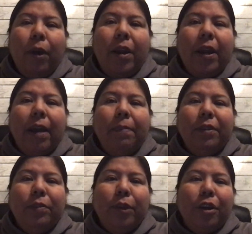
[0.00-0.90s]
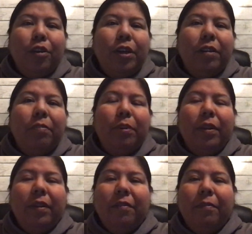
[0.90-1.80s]
A nap is where you need to
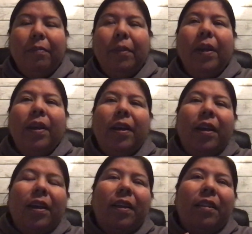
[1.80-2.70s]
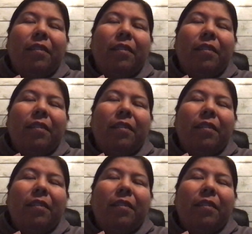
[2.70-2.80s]
put the